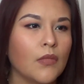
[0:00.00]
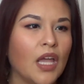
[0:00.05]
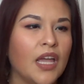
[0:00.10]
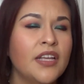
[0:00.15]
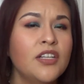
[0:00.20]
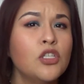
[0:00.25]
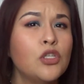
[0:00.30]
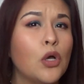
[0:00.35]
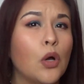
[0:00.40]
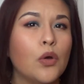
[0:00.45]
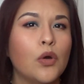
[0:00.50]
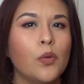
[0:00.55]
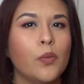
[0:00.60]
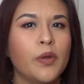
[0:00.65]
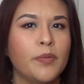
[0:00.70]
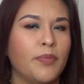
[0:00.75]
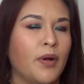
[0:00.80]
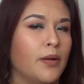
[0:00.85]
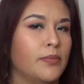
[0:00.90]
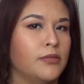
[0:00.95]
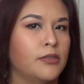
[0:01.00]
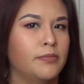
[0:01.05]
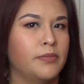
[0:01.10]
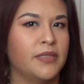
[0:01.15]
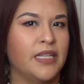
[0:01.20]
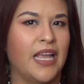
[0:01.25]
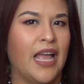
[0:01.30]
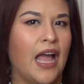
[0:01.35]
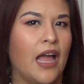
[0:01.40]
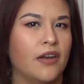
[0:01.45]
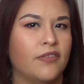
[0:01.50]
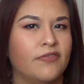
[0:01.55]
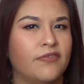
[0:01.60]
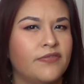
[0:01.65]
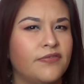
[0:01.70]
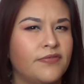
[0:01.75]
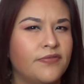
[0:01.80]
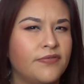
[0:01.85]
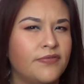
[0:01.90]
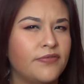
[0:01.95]
In total, we probably had
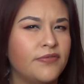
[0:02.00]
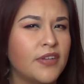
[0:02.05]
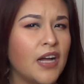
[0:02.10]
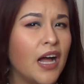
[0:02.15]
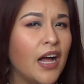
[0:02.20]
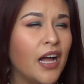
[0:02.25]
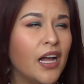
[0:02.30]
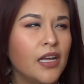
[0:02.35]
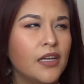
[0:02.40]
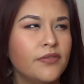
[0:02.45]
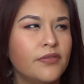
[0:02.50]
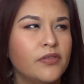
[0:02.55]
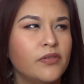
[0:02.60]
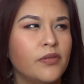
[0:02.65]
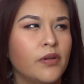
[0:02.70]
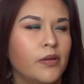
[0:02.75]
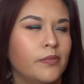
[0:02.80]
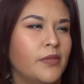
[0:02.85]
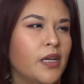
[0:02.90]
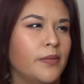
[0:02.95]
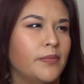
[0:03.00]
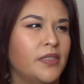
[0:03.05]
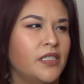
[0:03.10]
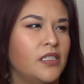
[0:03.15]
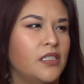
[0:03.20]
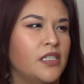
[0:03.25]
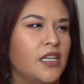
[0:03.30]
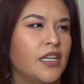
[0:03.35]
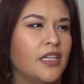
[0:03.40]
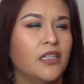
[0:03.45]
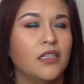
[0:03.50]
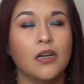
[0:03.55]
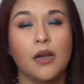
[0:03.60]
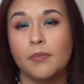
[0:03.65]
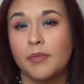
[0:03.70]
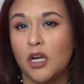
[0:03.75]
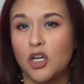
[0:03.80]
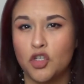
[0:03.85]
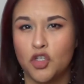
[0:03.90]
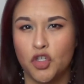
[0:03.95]
5 if I'm not mistaken.
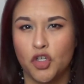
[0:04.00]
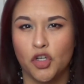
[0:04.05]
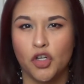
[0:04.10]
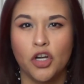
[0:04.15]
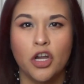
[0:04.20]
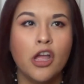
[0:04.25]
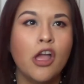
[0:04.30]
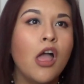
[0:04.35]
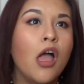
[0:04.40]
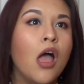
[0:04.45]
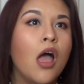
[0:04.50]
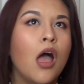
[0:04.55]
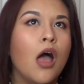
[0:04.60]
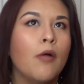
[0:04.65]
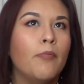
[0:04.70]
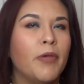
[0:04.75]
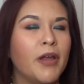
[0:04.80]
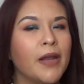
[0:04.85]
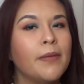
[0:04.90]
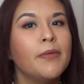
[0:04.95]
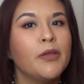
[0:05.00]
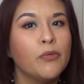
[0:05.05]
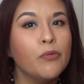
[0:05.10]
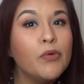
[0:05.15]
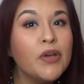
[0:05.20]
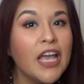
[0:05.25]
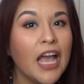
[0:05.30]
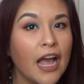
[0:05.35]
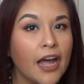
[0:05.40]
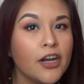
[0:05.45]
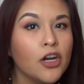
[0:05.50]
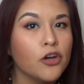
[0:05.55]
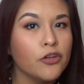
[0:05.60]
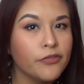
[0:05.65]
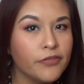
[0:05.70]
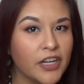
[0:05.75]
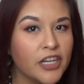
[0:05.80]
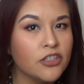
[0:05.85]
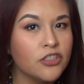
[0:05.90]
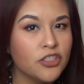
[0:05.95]
I'm not sure. But I mean, we had our
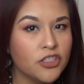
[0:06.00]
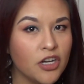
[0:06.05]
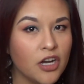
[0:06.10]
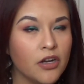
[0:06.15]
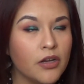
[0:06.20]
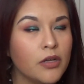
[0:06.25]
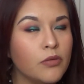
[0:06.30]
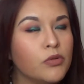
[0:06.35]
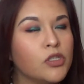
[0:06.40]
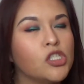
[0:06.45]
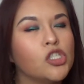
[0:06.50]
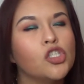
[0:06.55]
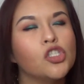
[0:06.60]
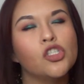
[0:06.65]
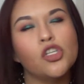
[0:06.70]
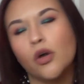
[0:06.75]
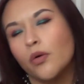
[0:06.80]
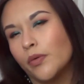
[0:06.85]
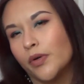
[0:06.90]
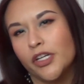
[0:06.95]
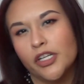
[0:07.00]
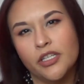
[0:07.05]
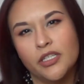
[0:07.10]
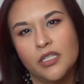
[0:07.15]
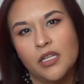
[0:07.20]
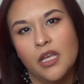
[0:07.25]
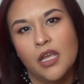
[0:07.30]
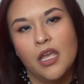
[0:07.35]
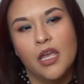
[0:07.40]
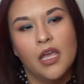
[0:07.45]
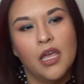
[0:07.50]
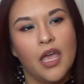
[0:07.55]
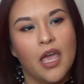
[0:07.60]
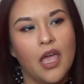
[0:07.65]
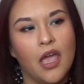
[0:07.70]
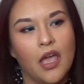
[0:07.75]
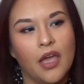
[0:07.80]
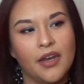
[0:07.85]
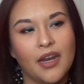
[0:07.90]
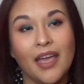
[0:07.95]
fair share. It was so good.
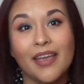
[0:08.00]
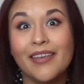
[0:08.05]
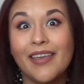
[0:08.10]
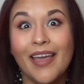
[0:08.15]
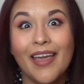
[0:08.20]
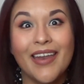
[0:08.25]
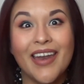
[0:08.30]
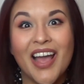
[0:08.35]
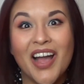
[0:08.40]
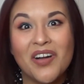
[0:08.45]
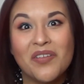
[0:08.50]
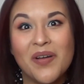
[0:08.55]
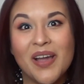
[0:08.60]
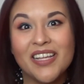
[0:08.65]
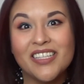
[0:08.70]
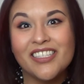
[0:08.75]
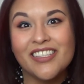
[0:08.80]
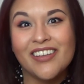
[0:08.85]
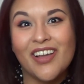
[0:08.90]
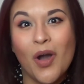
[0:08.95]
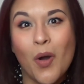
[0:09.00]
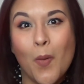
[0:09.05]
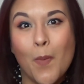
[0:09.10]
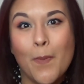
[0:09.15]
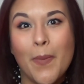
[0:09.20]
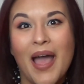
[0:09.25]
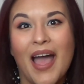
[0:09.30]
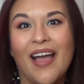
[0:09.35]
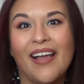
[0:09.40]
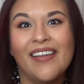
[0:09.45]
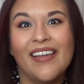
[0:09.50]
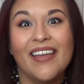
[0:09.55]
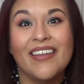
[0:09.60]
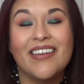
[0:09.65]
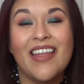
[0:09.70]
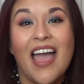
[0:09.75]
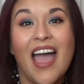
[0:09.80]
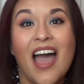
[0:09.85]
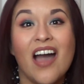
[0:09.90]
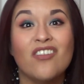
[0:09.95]
And I cannot wait to go back and
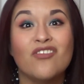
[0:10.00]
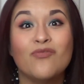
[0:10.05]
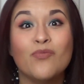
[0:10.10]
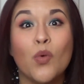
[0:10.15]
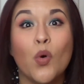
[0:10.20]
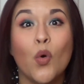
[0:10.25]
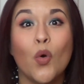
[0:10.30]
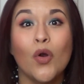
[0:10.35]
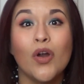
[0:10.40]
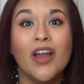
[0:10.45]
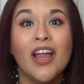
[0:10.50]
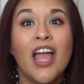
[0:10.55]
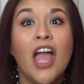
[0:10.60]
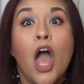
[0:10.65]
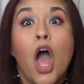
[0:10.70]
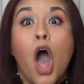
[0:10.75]
have more.